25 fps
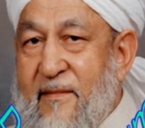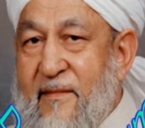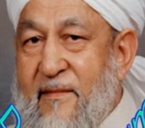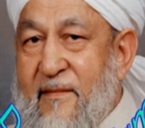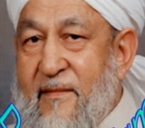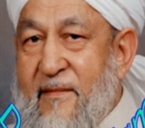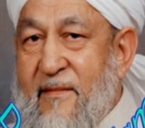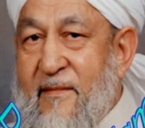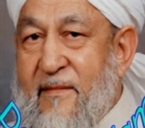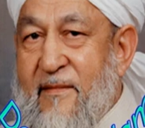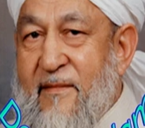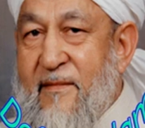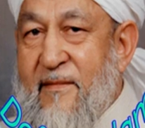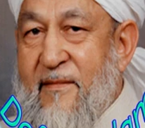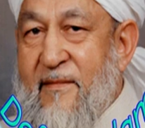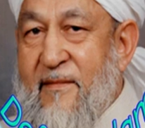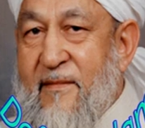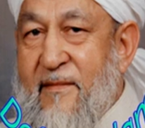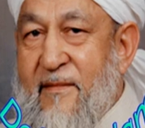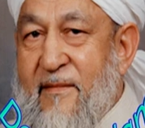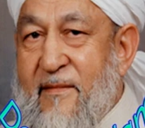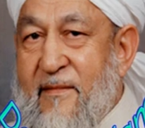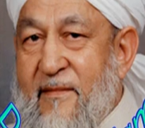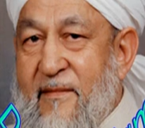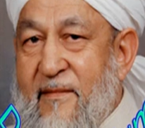
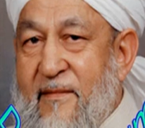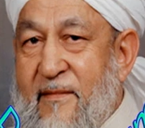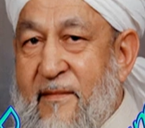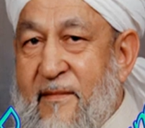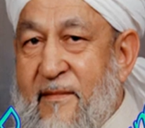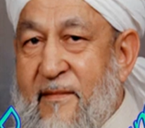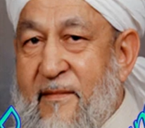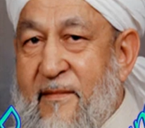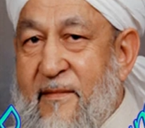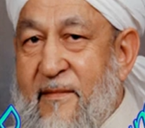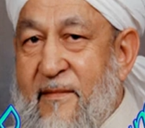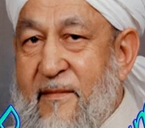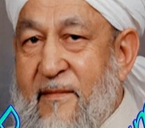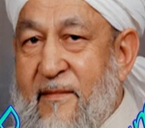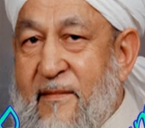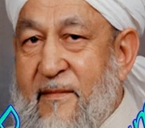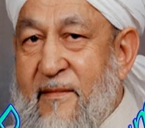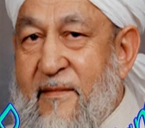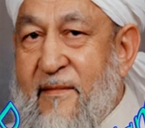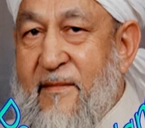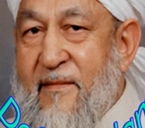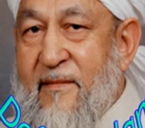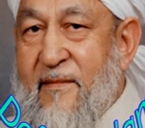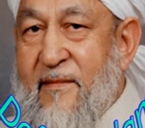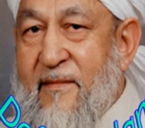
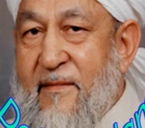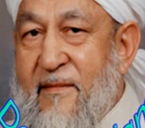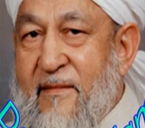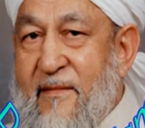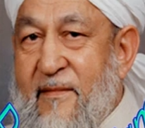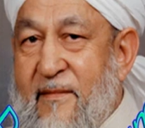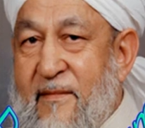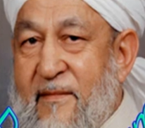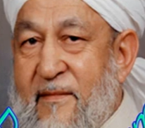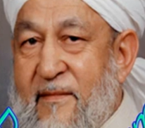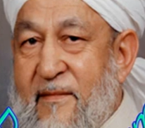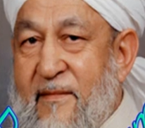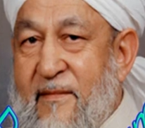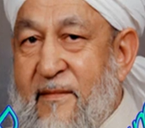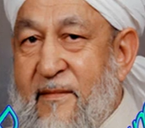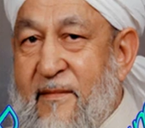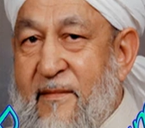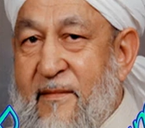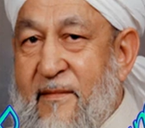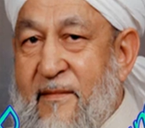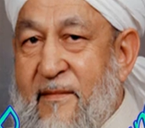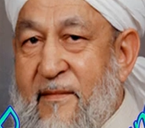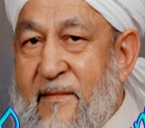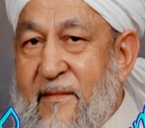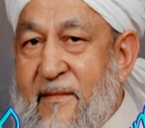
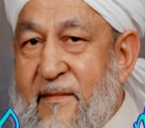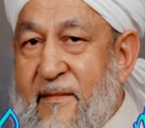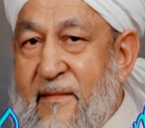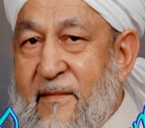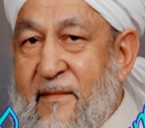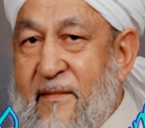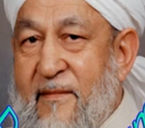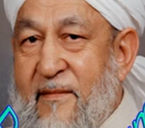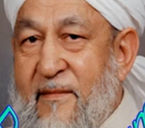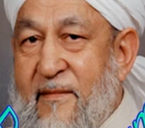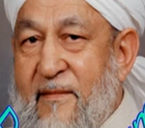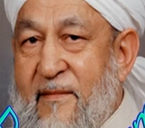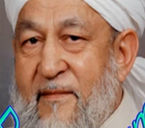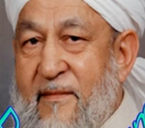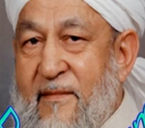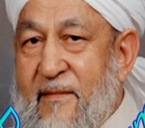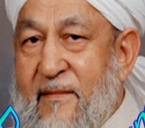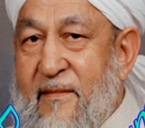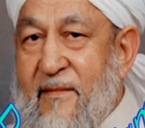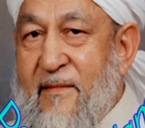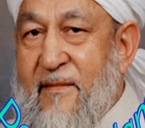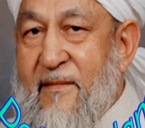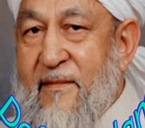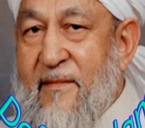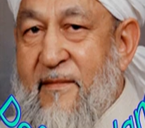
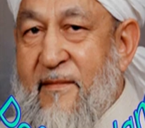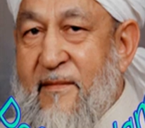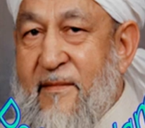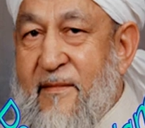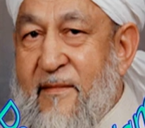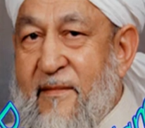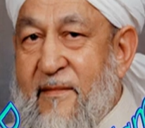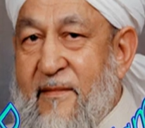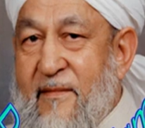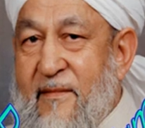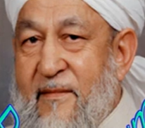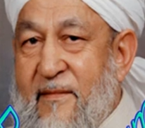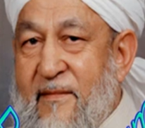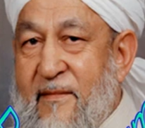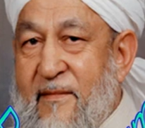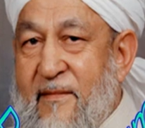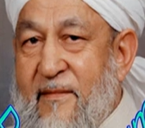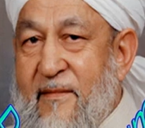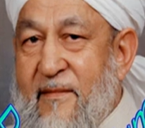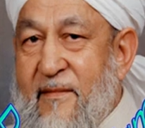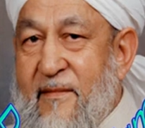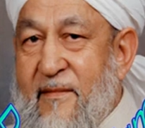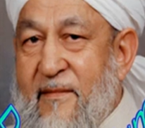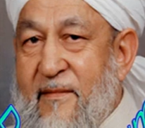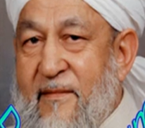
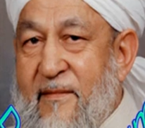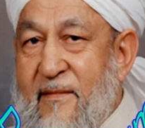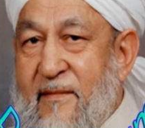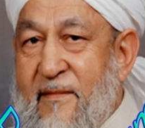The person shown says nothing.